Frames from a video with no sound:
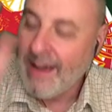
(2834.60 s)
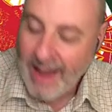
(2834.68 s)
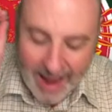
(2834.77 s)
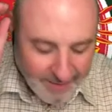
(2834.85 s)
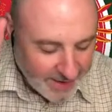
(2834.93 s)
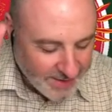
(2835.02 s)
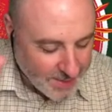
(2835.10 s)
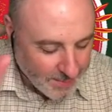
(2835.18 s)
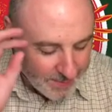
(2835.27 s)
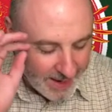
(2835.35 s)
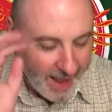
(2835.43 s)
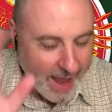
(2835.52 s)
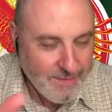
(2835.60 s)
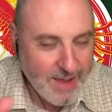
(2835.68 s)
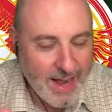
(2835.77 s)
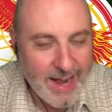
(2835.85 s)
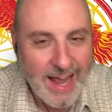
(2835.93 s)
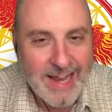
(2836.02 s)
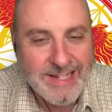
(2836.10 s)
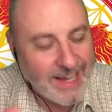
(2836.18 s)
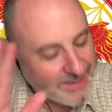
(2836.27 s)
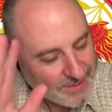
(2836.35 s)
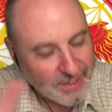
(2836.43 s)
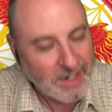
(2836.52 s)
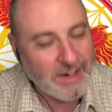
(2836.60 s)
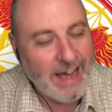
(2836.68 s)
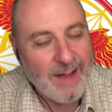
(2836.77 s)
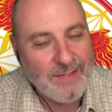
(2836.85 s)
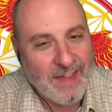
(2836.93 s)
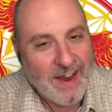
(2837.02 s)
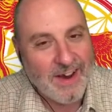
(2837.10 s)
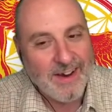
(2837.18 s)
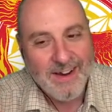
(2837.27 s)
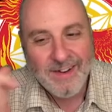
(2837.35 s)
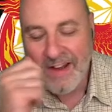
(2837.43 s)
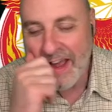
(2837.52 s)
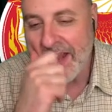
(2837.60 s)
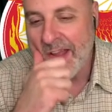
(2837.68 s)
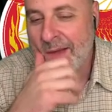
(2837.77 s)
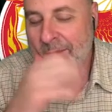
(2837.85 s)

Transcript: I've got something. I've got an idea. It's a little out there, right?